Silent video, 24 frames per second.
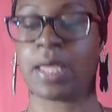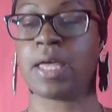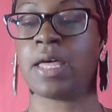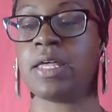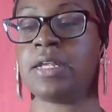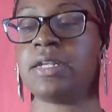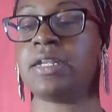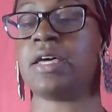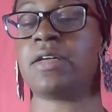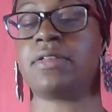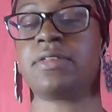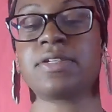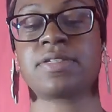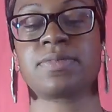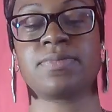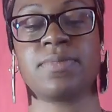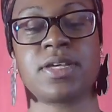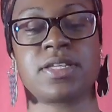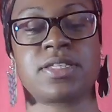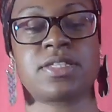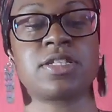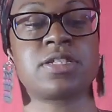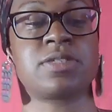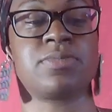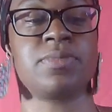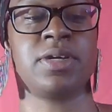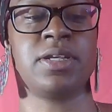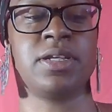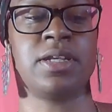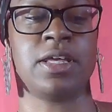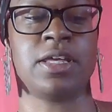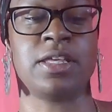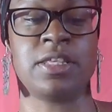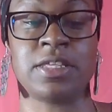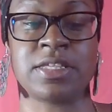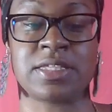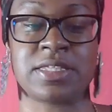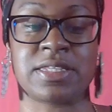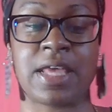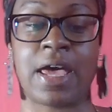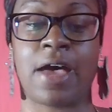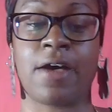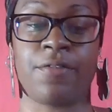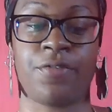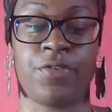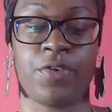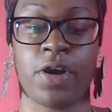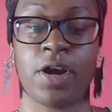Now, this message is
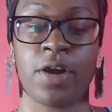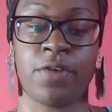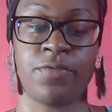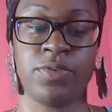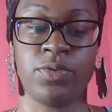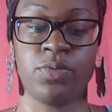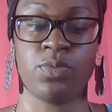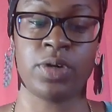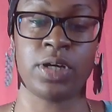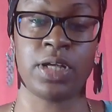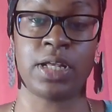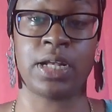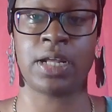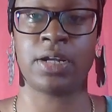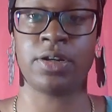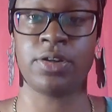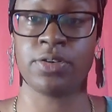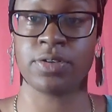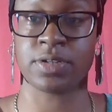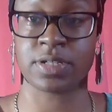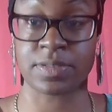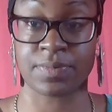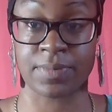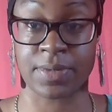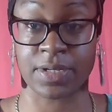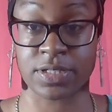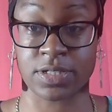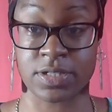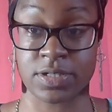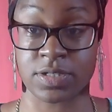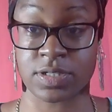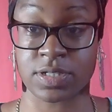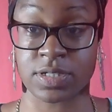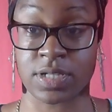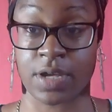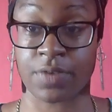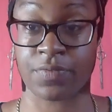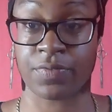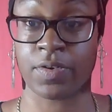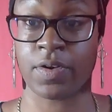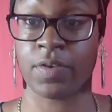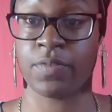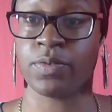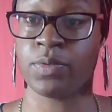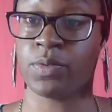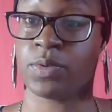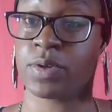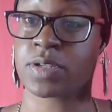not for everyone. And I know this message is not for
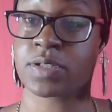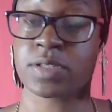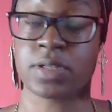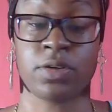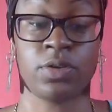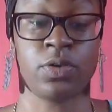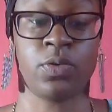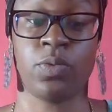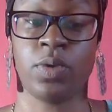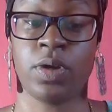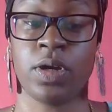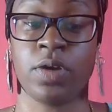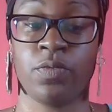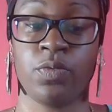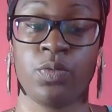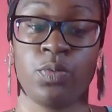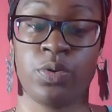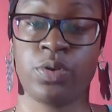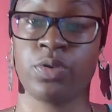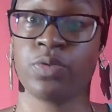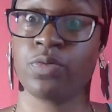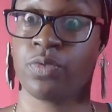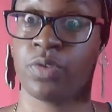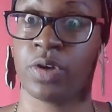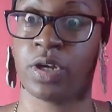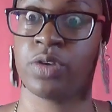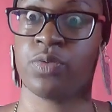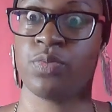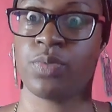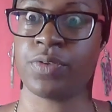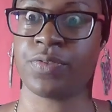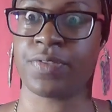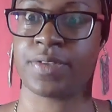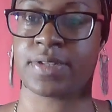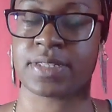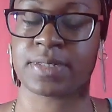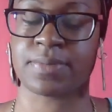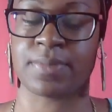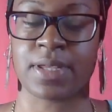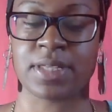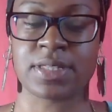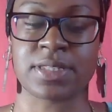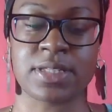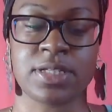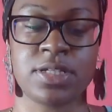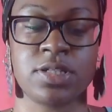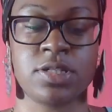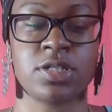everyone. So I don't want everyone to run with this
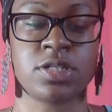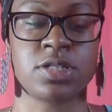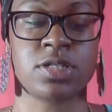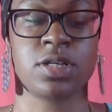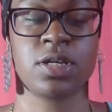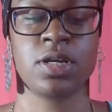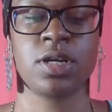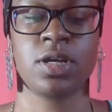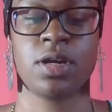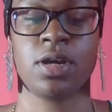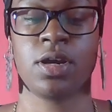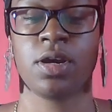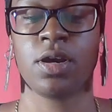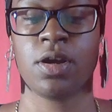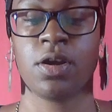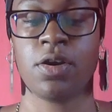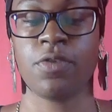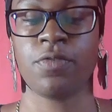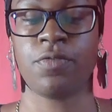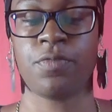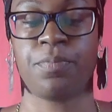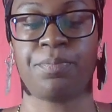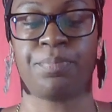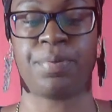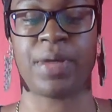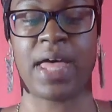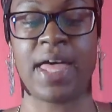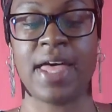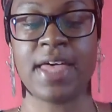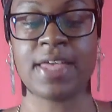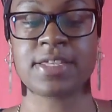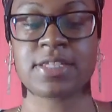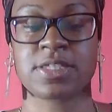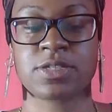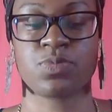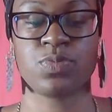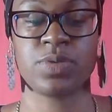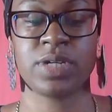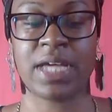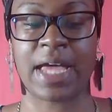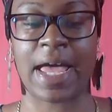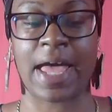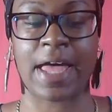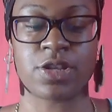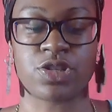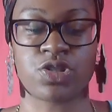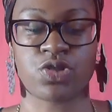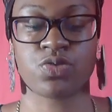message. Past, we
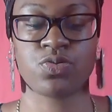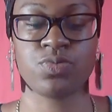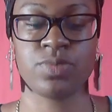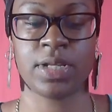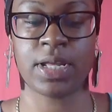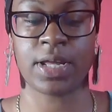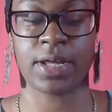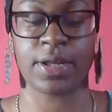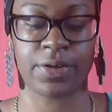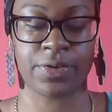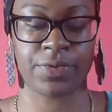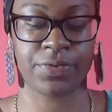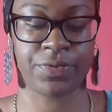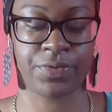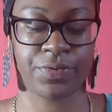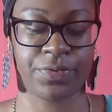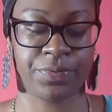got true love.